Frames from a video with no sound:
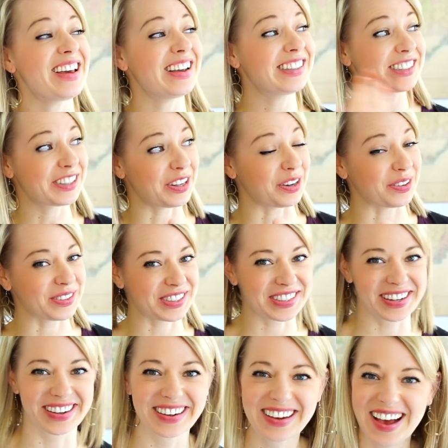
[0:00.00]
It's
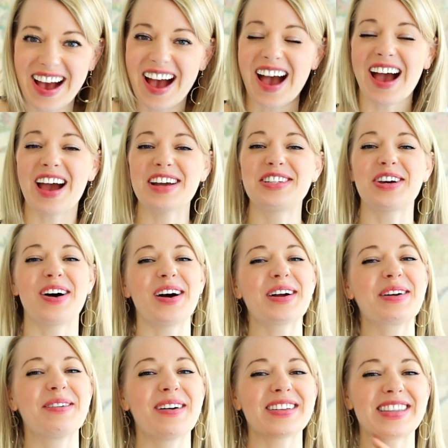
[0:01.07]
closed. I
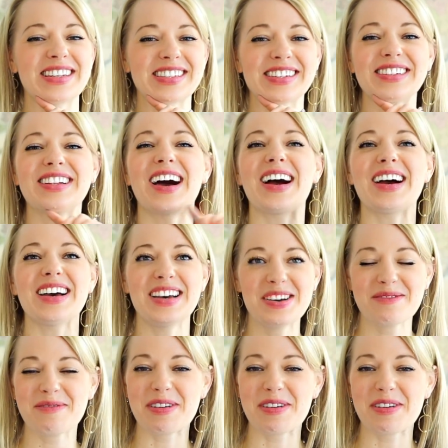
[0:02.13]
talk about this a lot